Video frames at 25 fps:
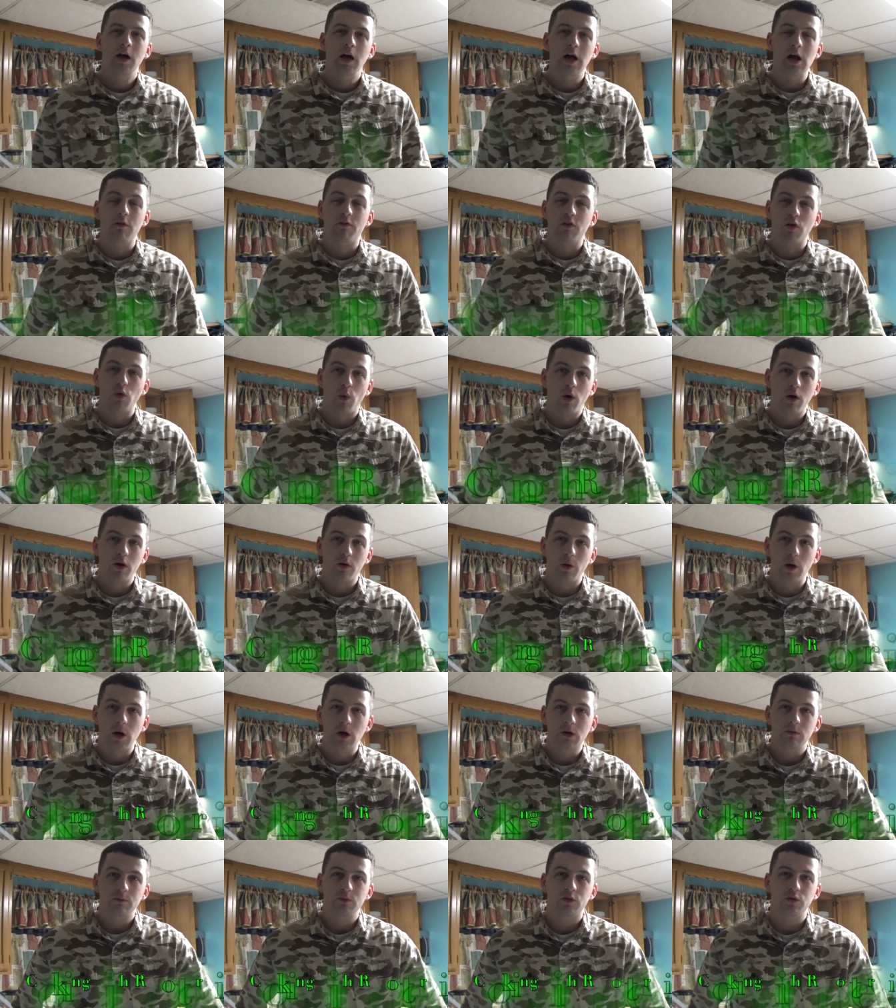Hey everyone, and
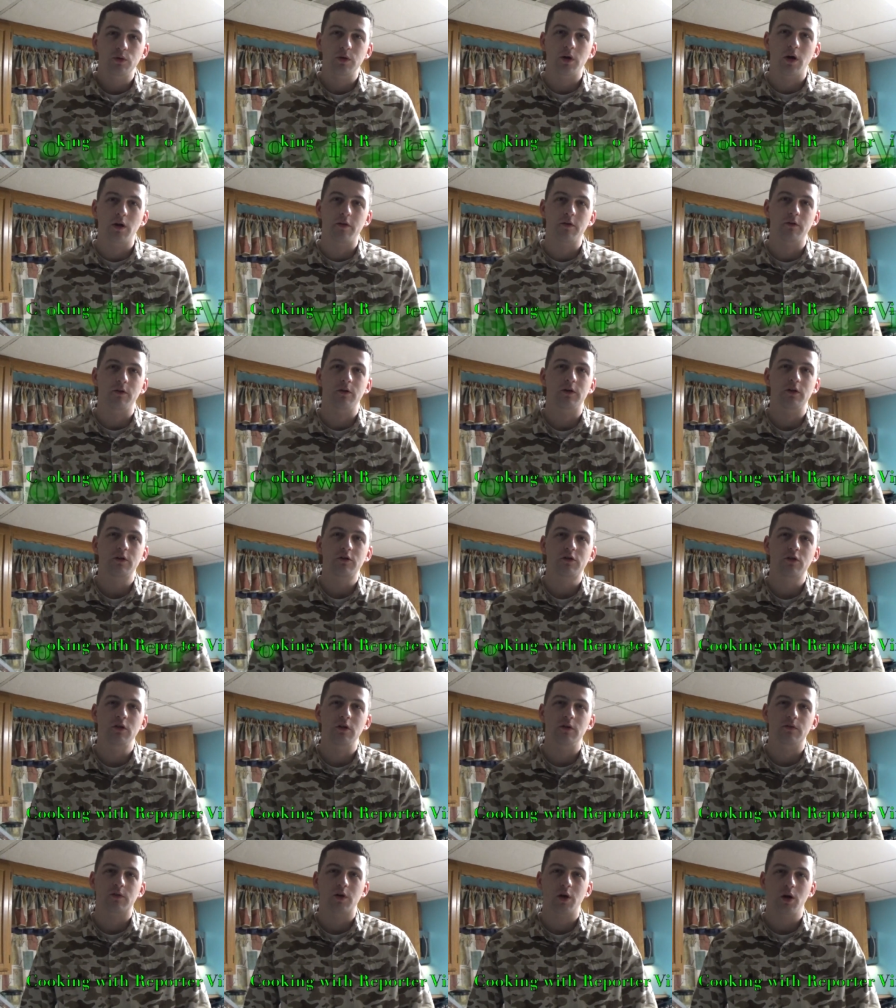welcome to another
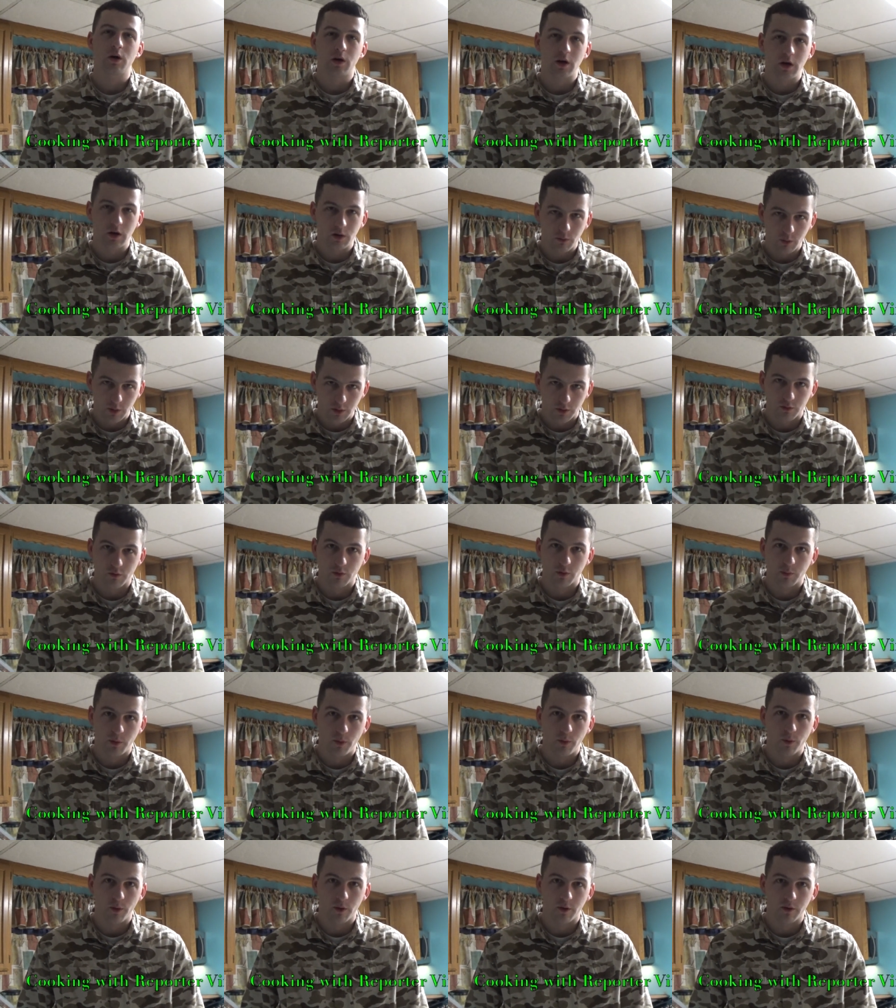edition of Cooking with
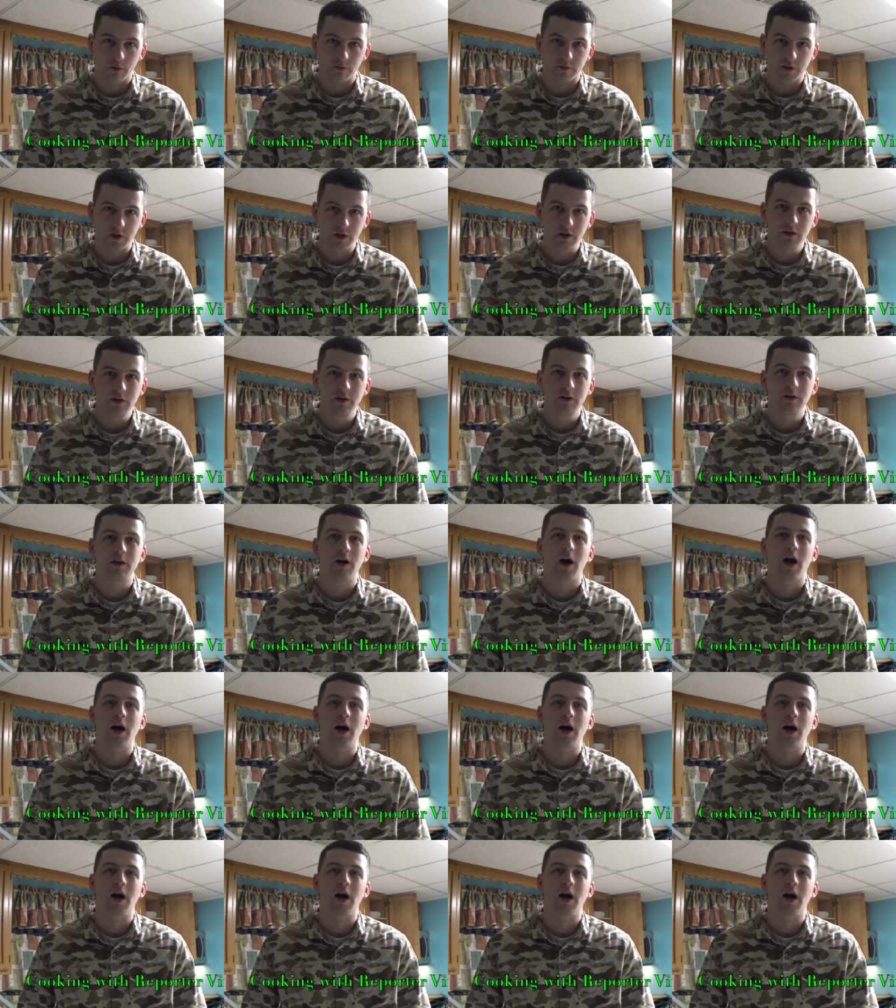Reporter Vin.